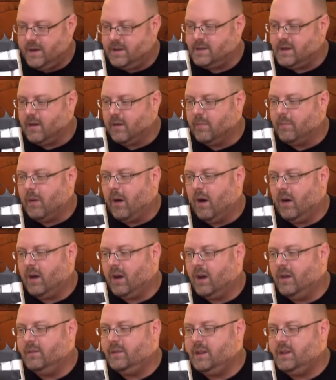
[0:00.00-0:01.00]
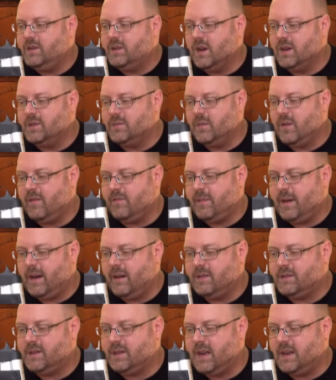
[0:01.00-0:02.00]
is they were part of the Judgment of
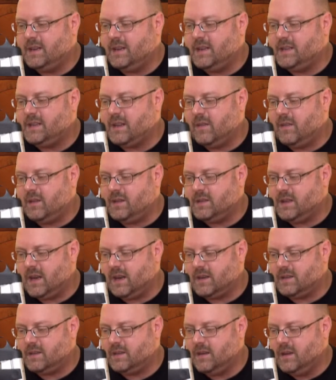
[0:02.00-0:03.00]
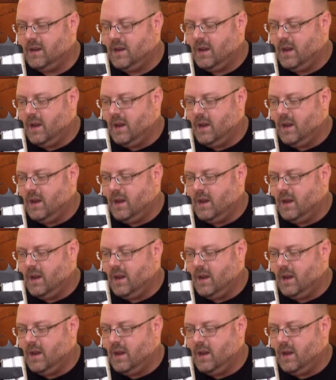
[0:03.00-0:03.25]
Paris in 1976.